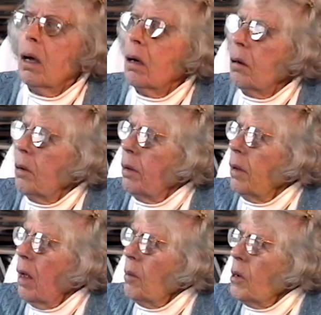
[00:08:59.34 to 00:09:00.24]

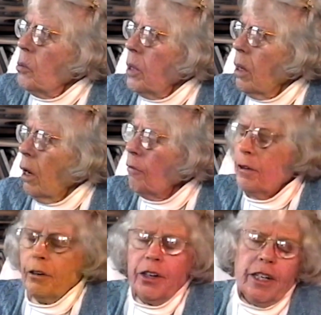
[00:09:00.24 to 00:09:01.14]
I mean, we are
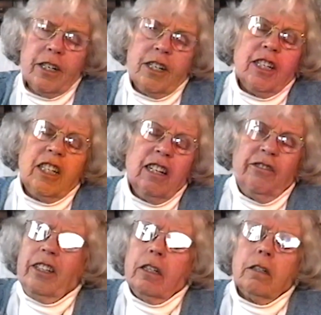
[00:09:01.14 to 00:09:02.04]
very
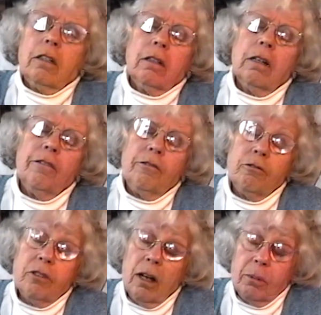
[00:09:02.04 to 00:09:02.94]
insignificant if you
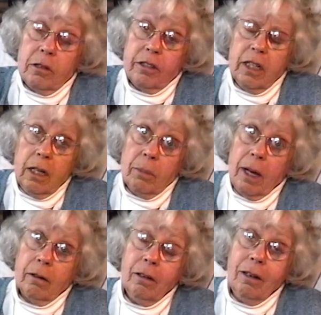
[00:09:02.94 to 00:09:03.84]
stop to think
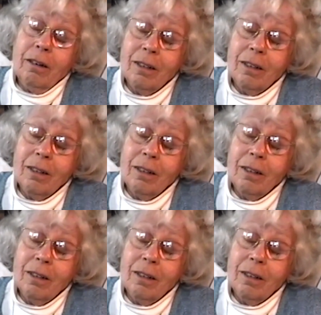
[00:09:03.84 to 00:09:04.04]
about it,